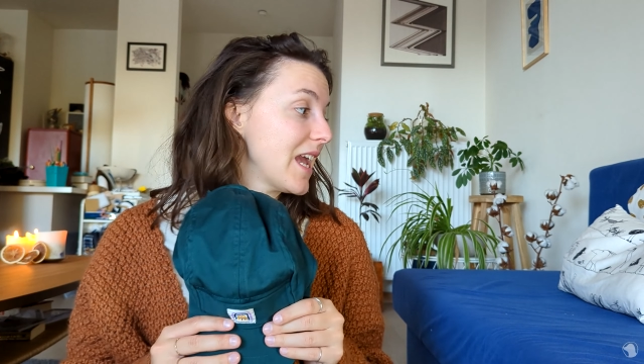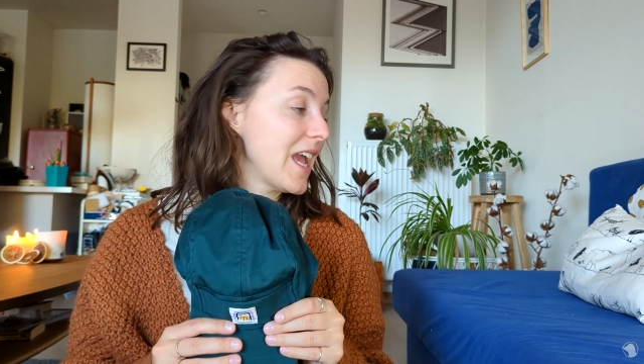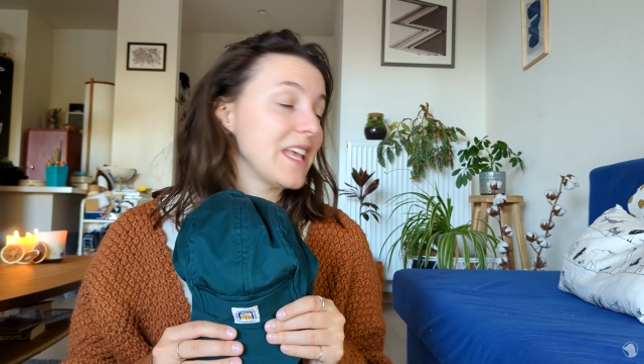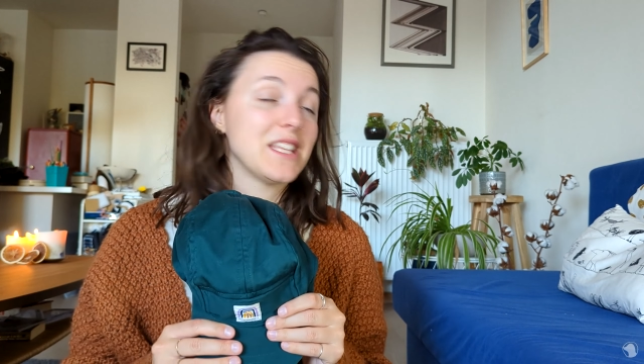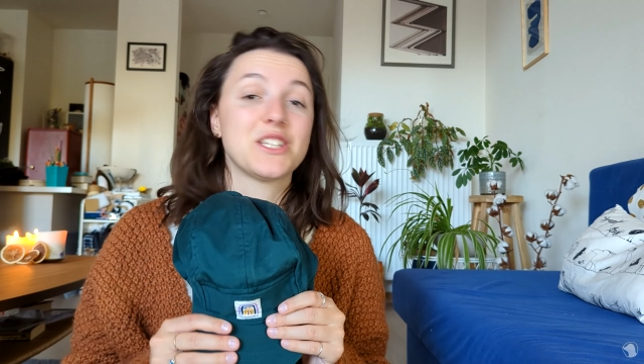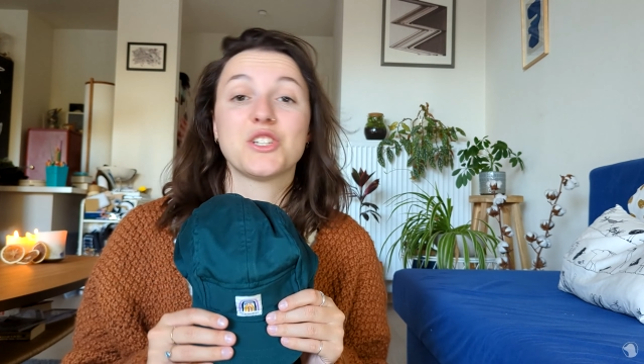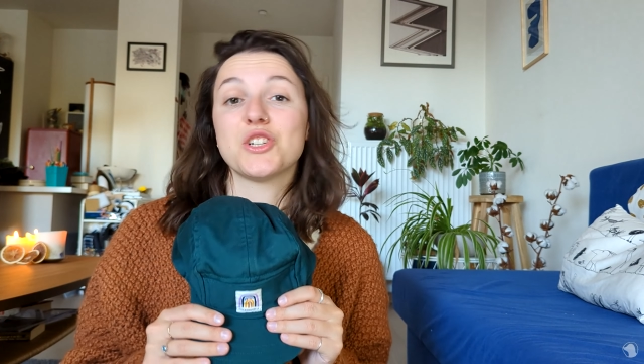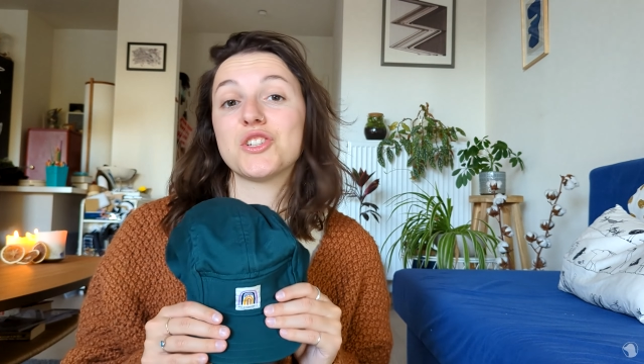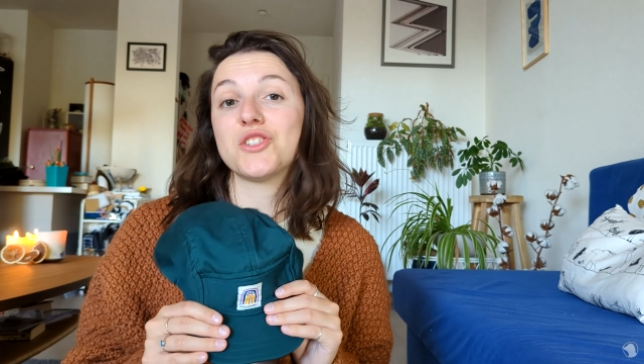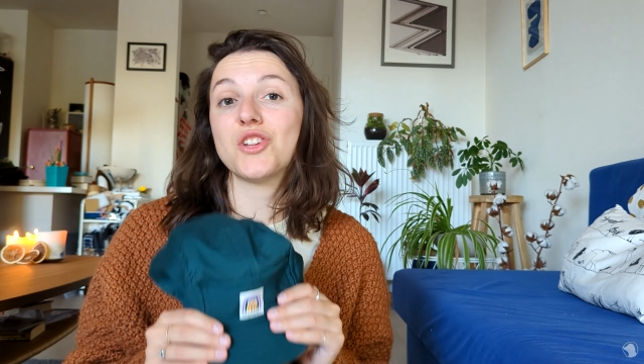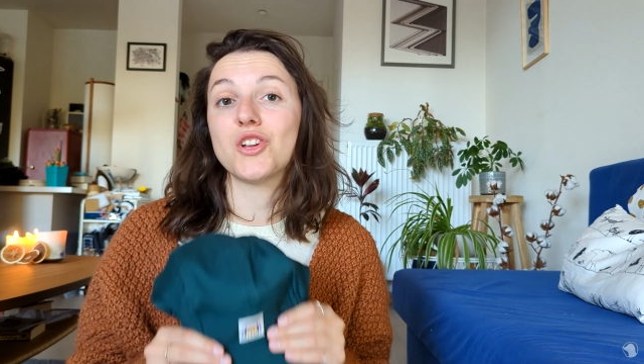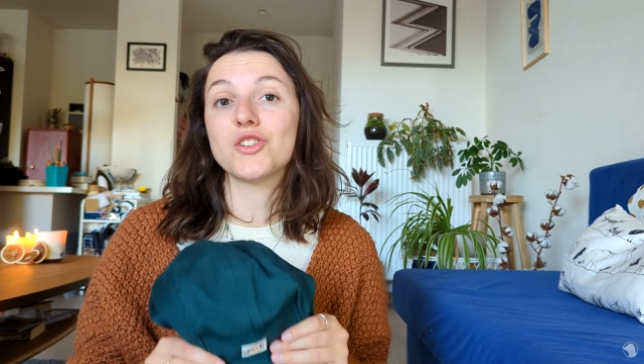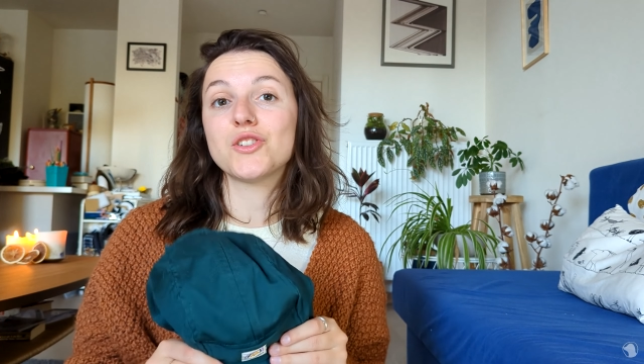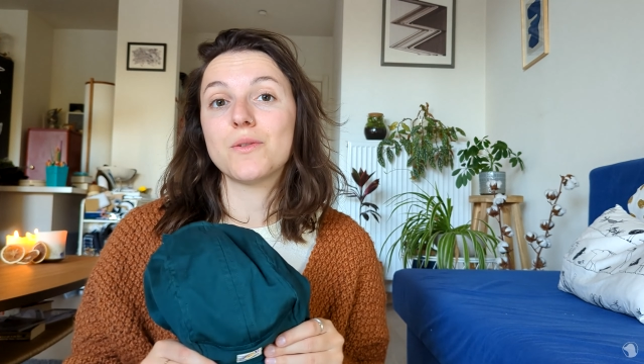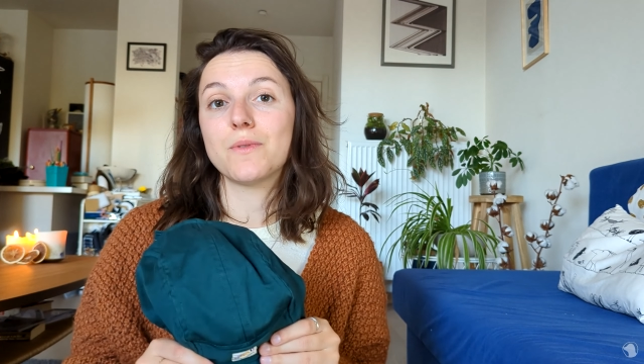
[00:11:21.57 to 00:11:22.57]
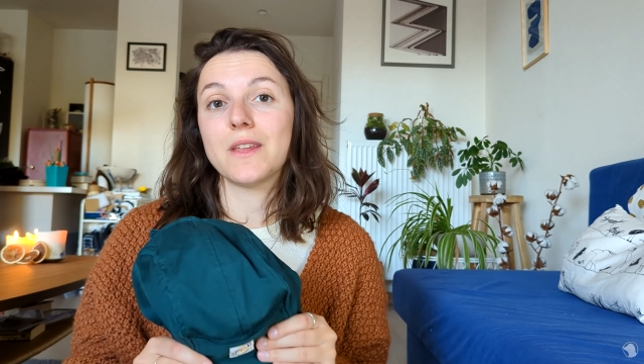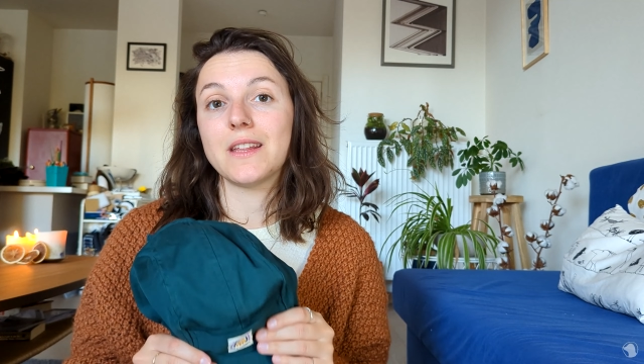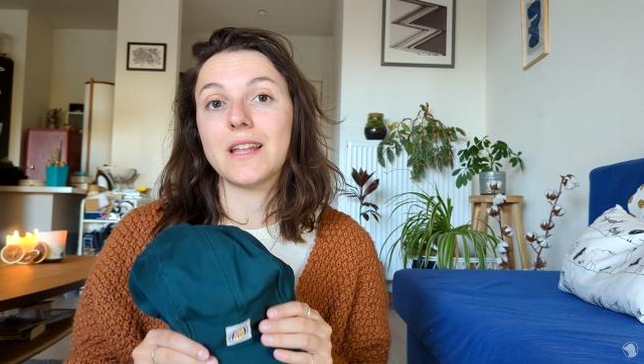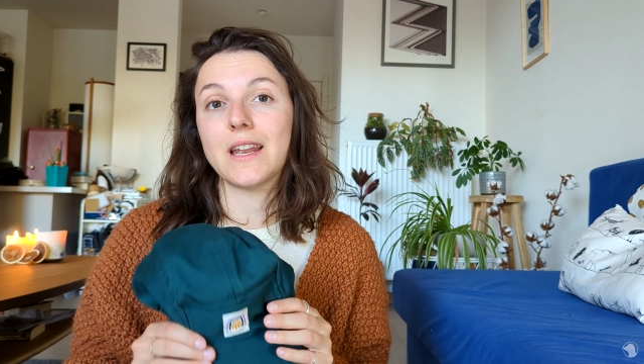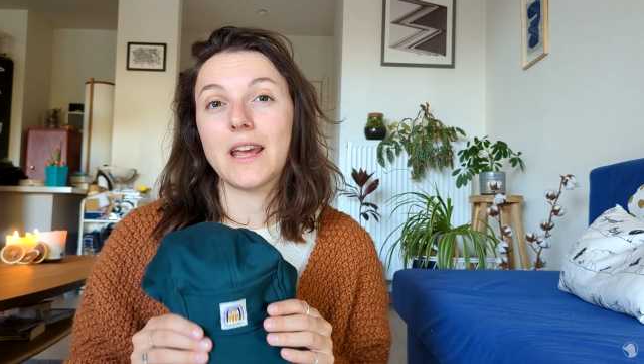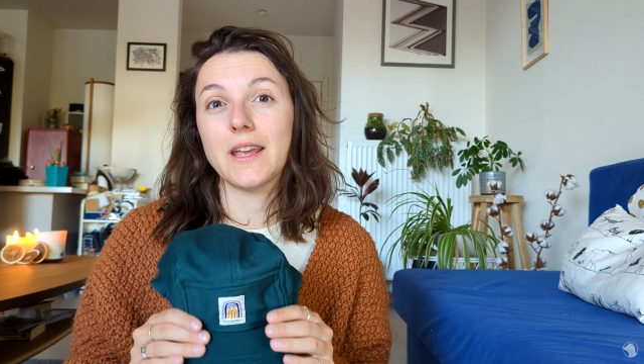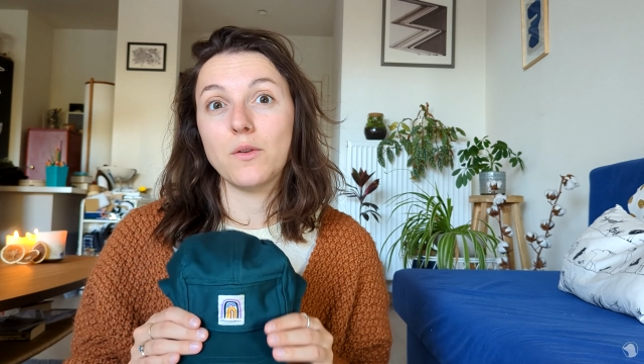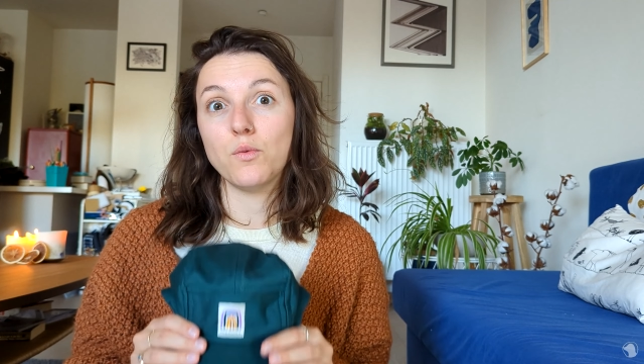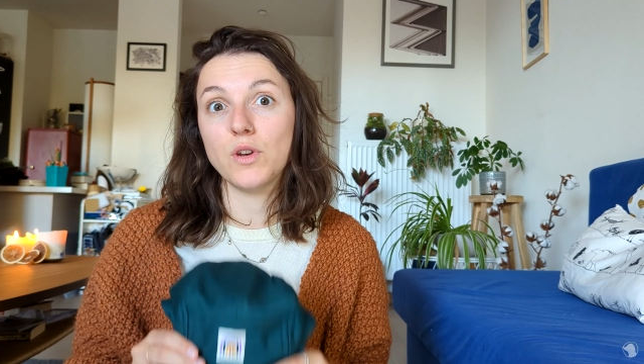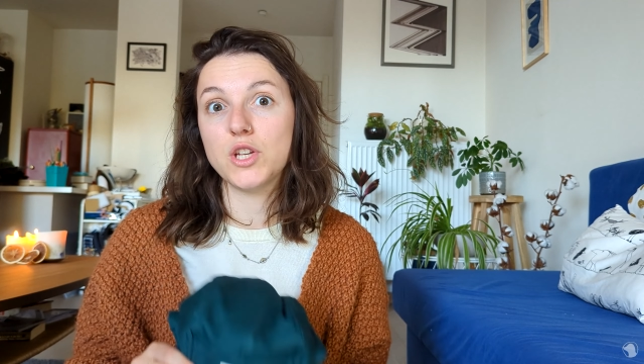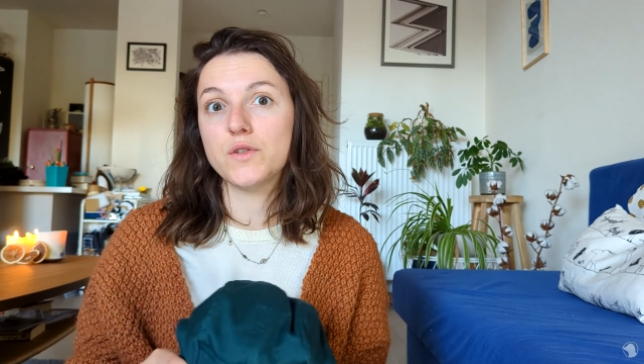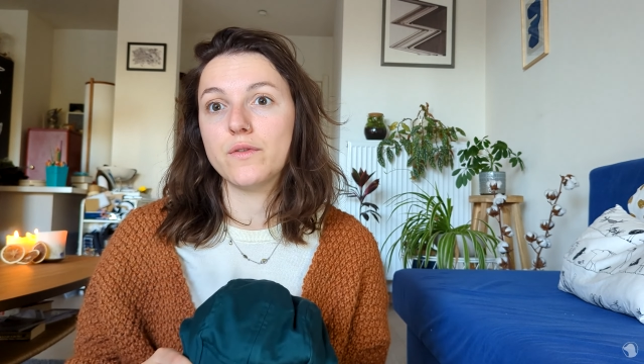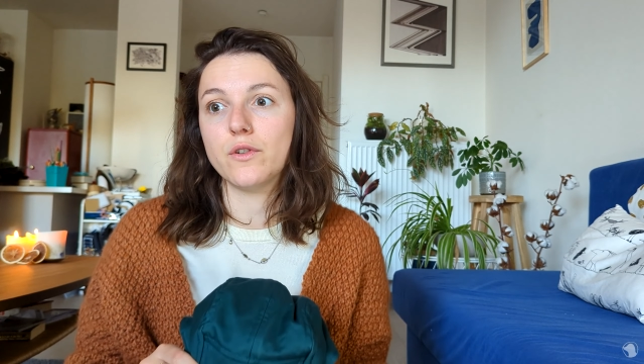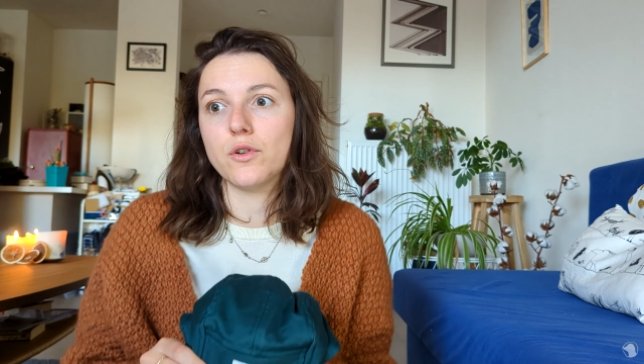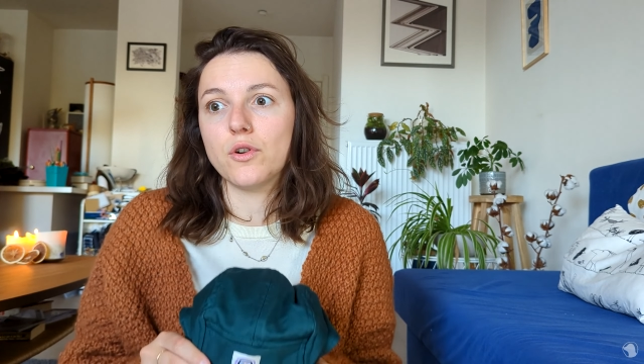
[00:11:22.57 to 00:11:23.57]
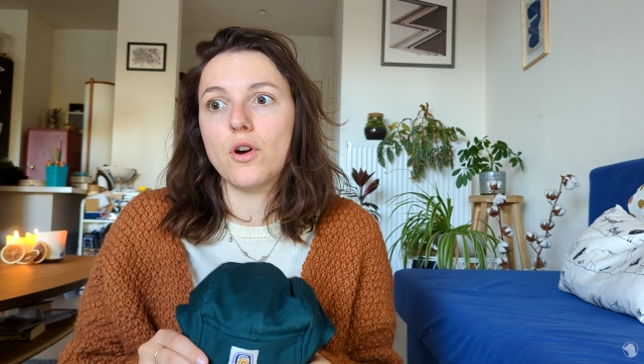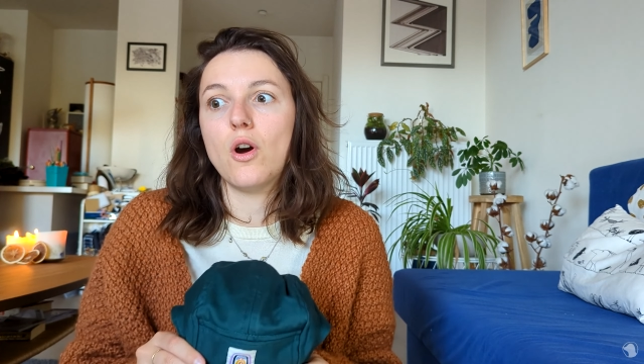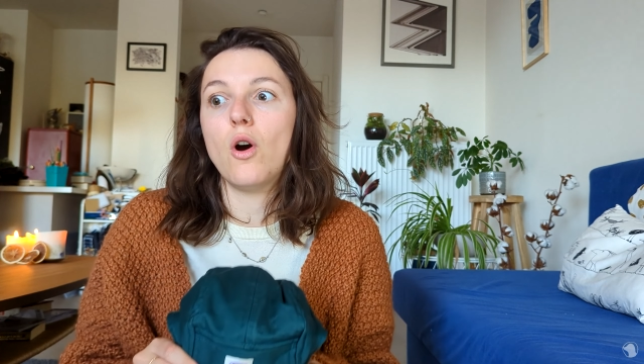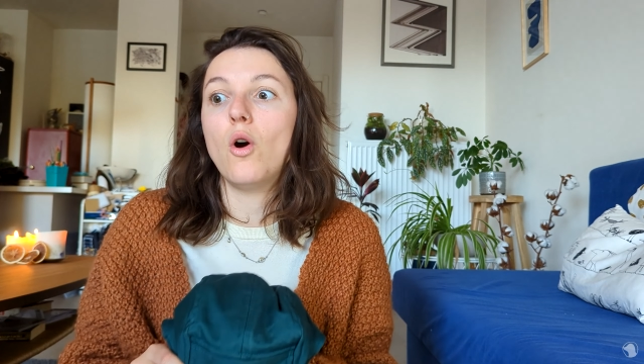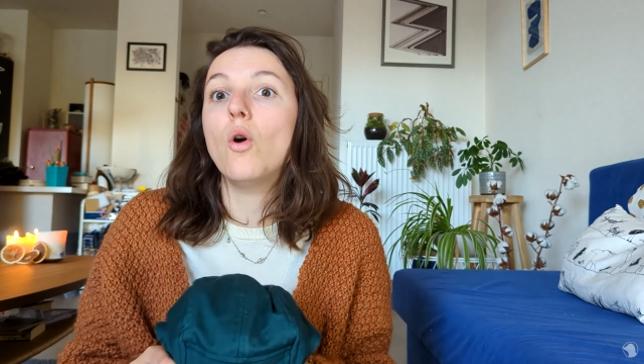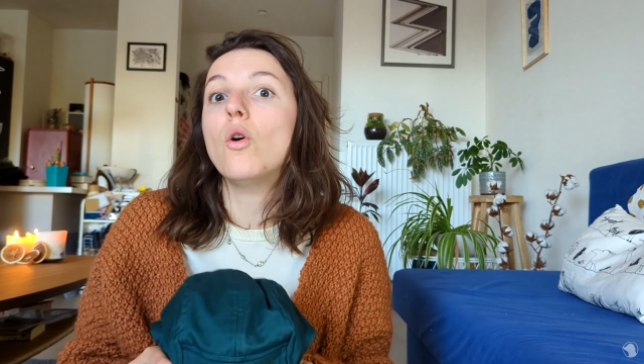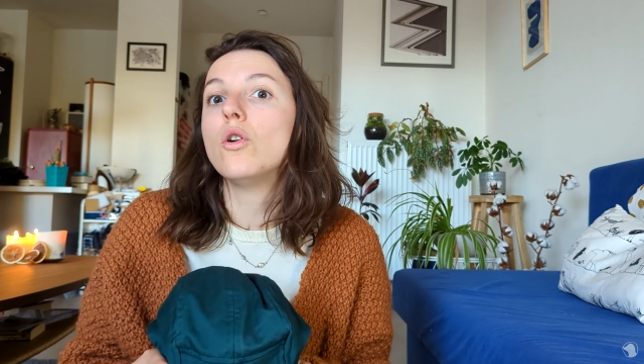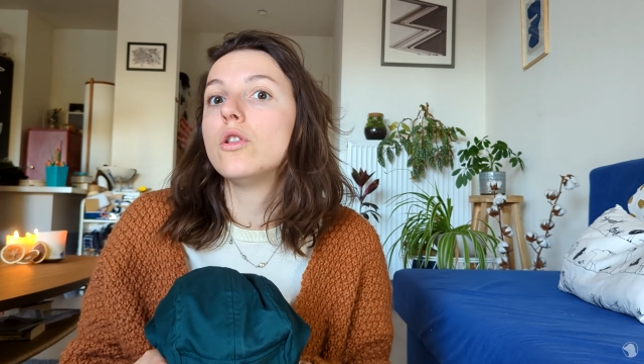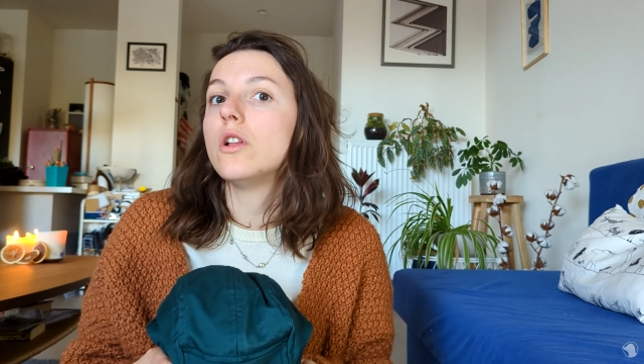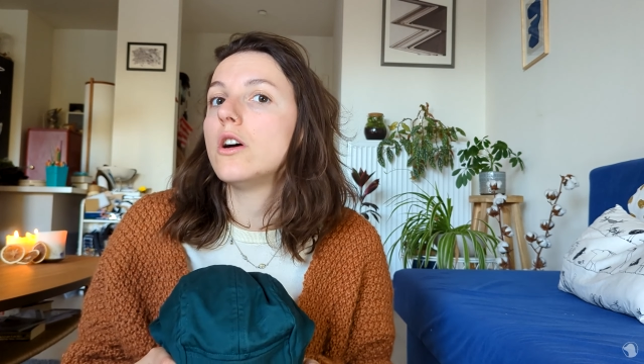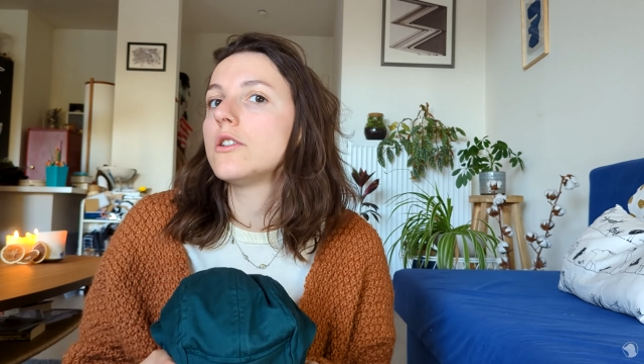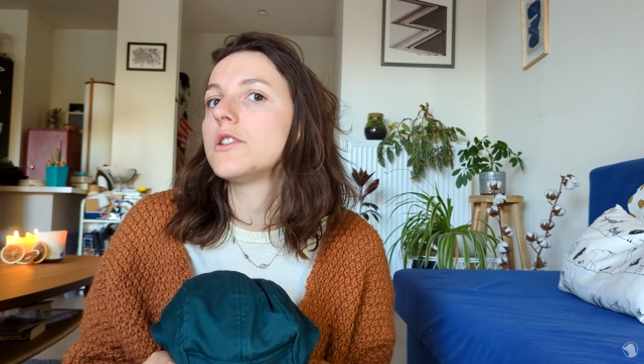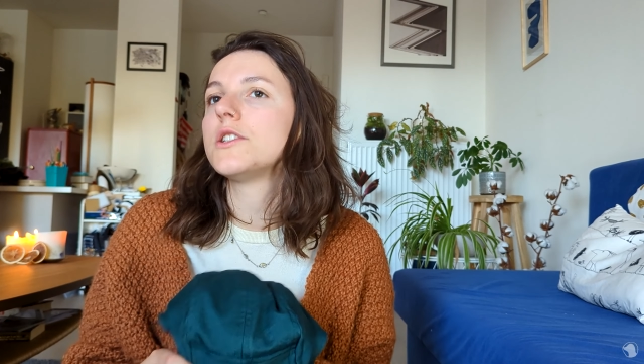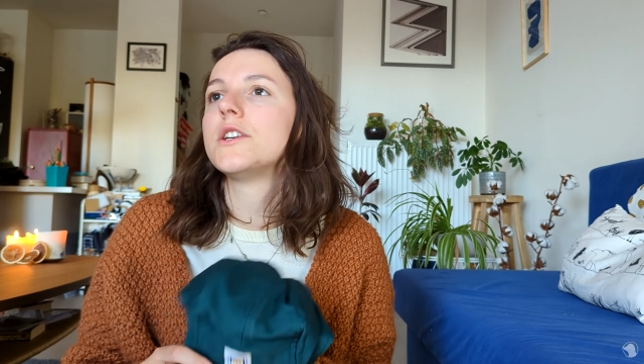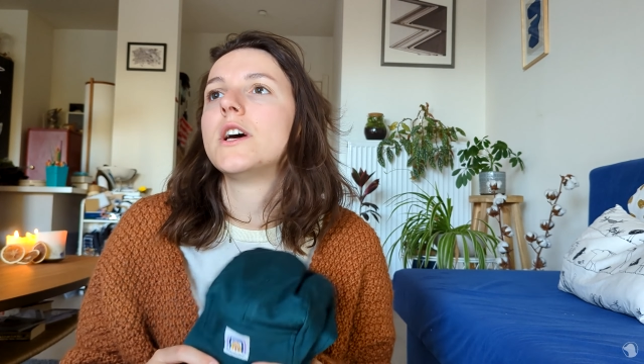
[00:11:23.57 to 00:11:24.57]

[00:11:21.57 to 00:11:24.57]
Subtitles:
It's just not something that I reach for a whole lot,